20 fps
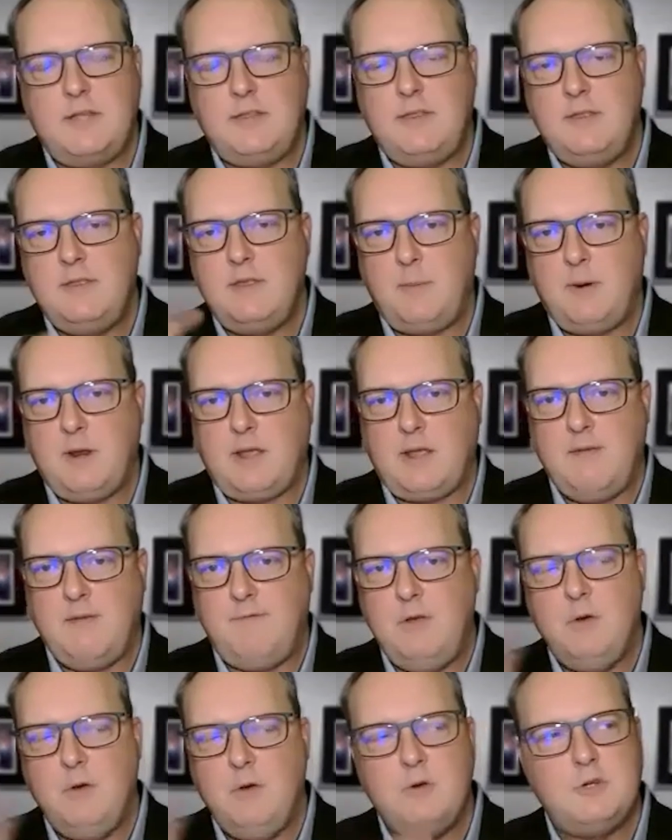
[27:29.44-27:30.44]
said I'm going to
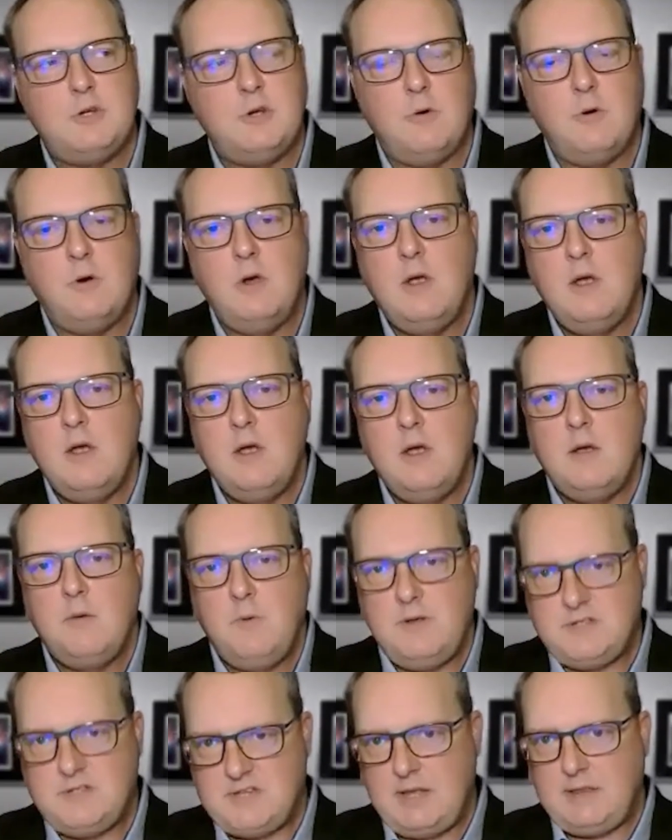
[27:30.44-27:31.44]
confuse you.
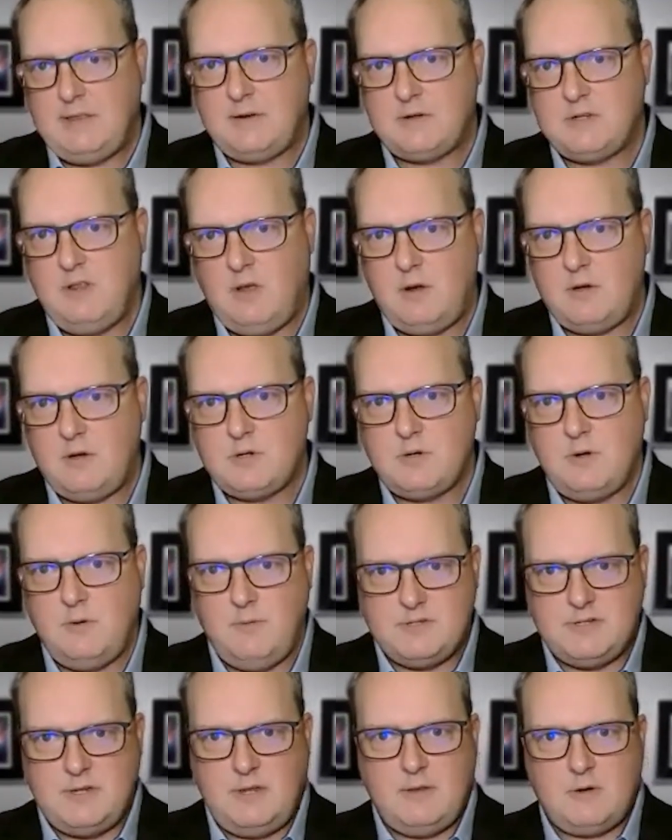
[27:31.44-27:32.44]
We said there's laundry,
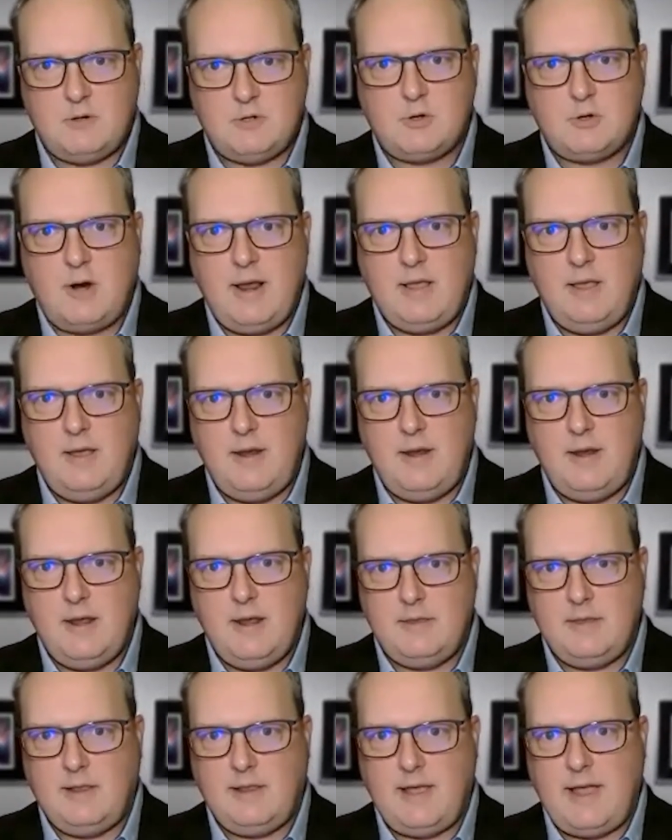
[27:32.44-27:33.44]
we said there's dry cleaning.
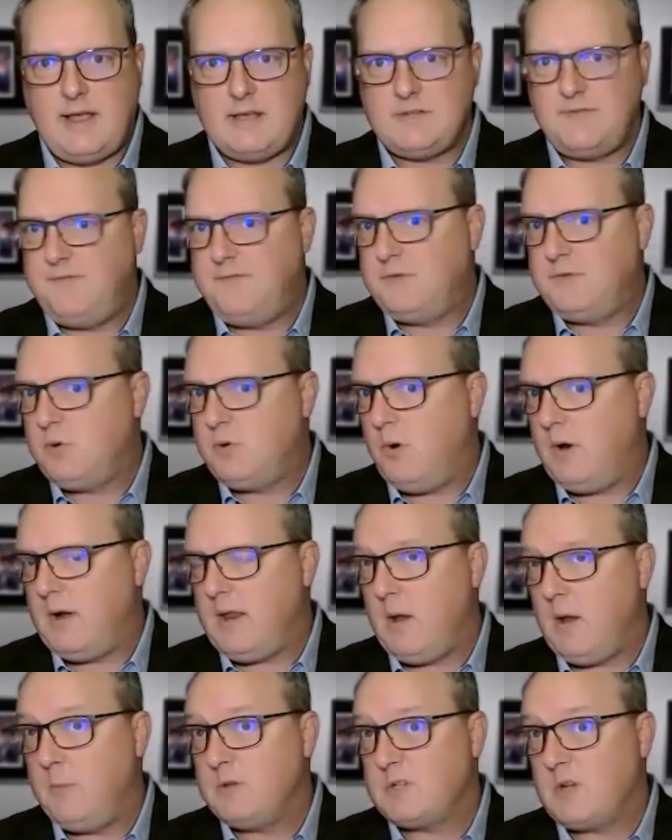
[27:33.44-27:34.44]
In the last
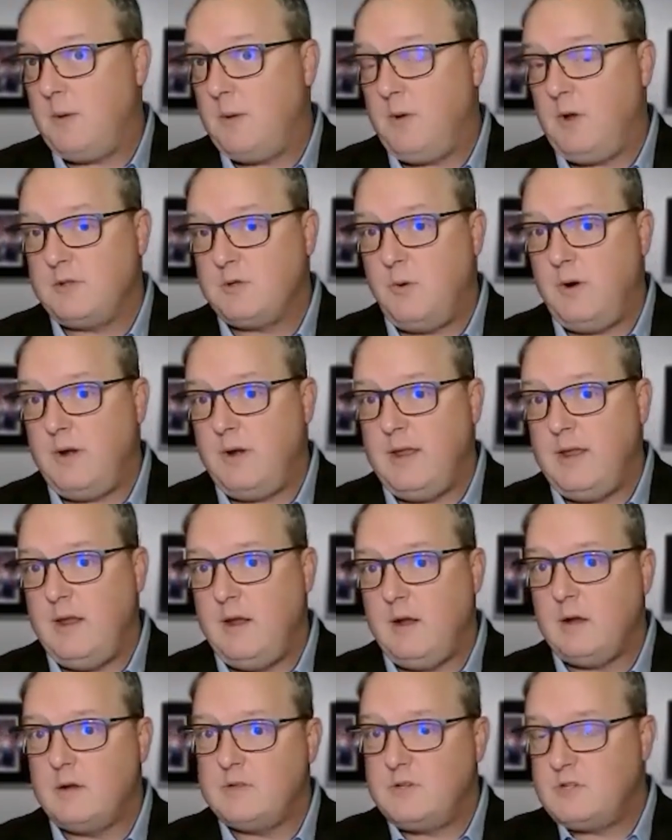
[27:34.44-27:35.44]
20, almost going on 20
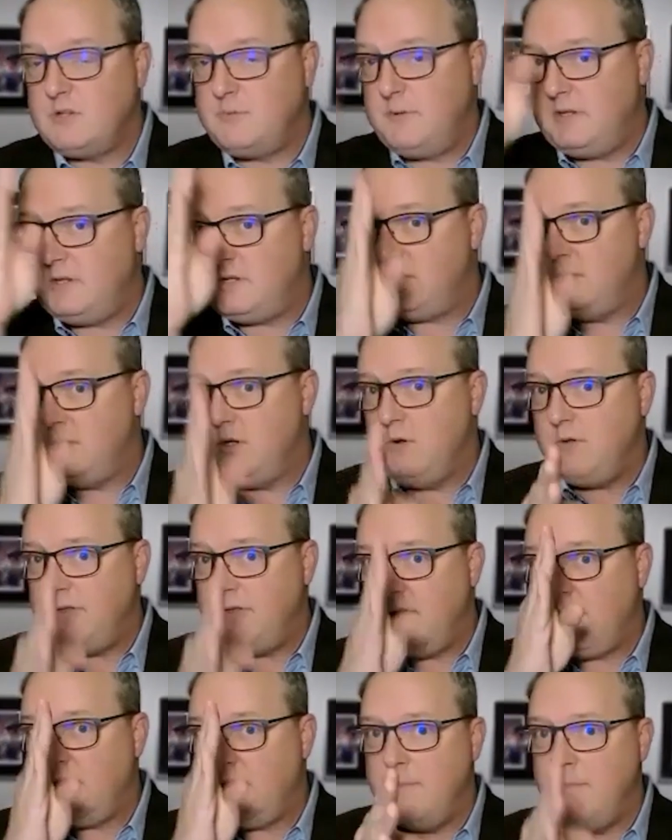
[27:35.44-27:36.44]
years, there's been this new
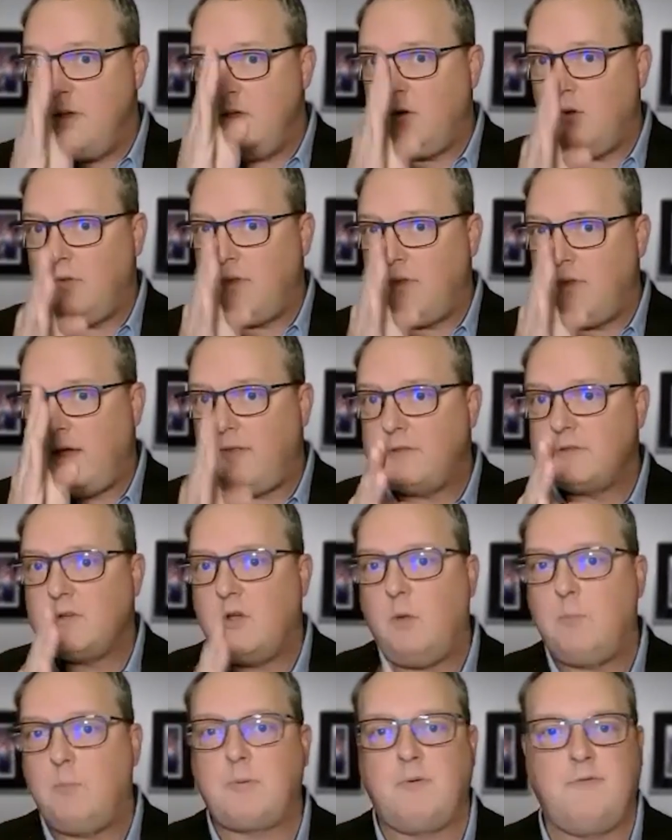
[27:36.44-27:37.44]
thing in the middle now that's
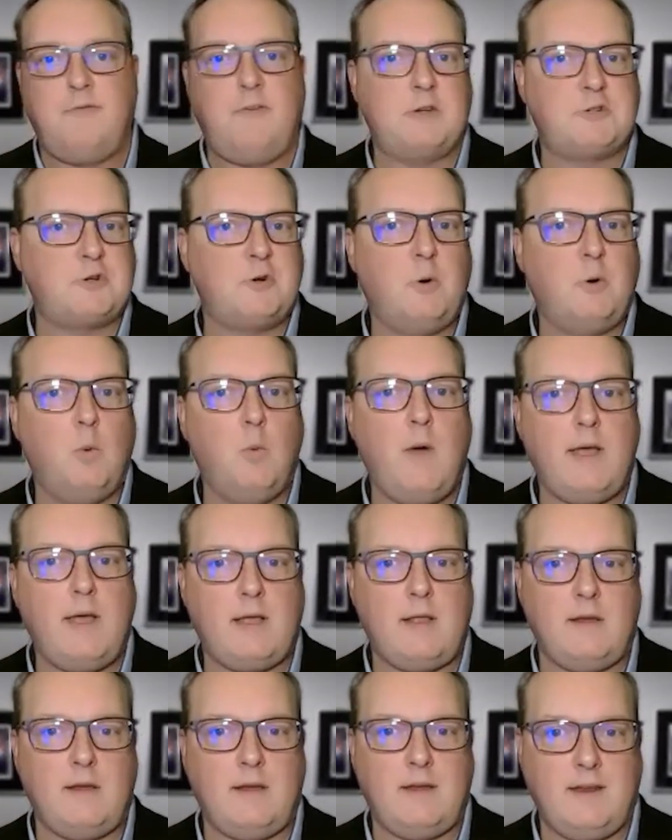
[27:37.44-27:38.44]
called professional wet
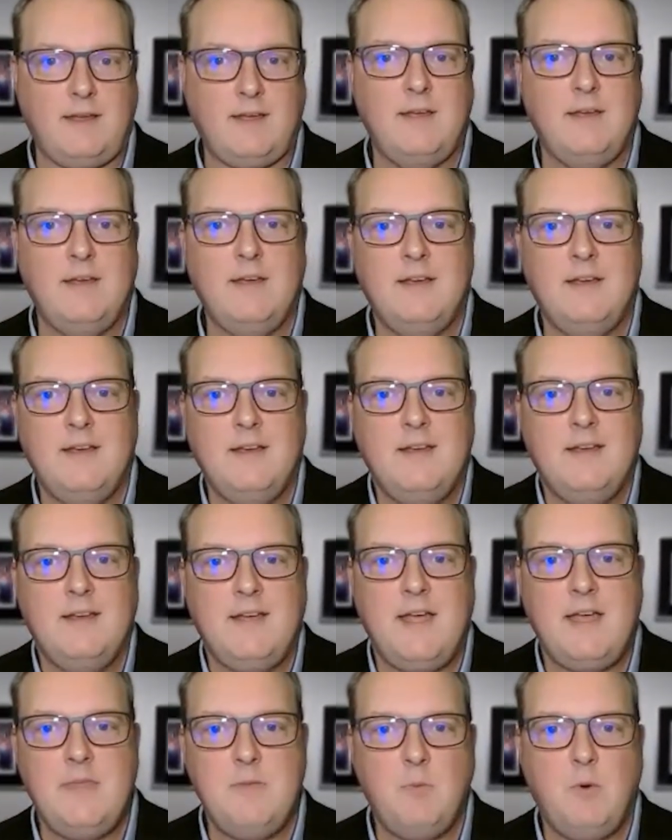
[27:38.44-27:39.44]
cleaning.
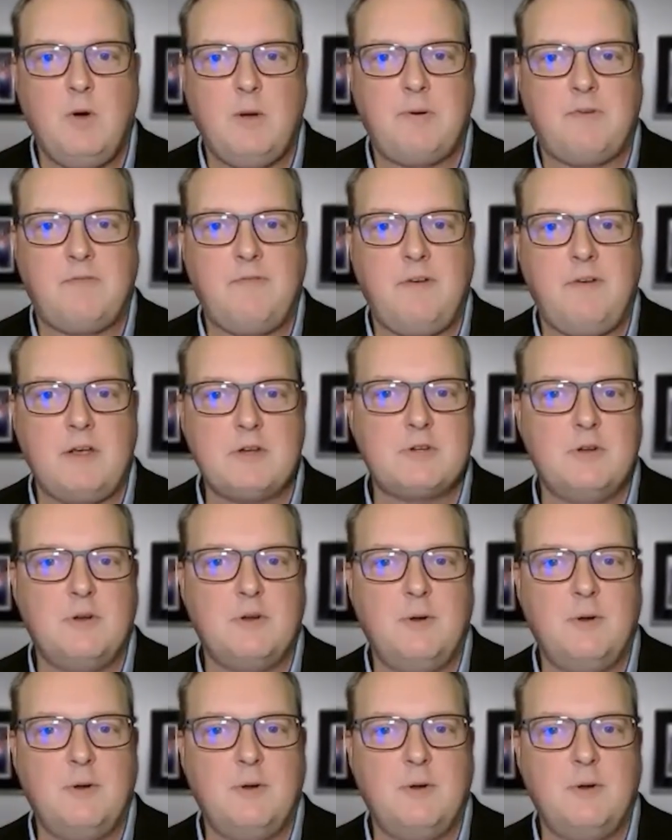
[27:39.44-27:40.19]
And professional